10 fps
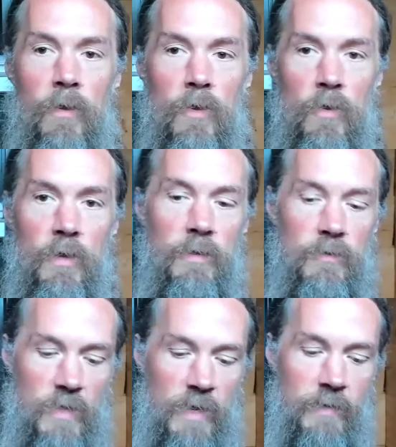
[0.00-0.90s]
you can
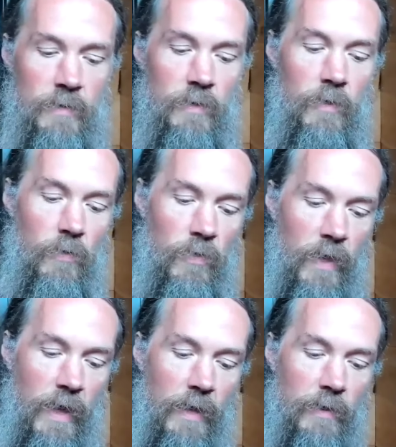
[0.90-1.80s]
understand
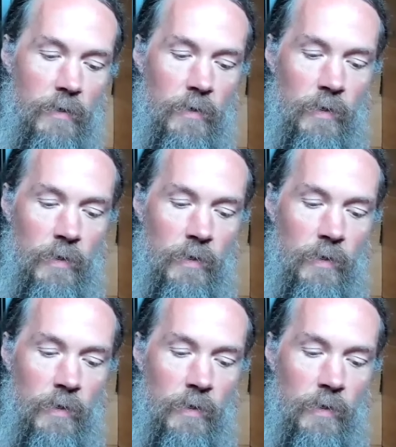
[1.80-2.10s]
that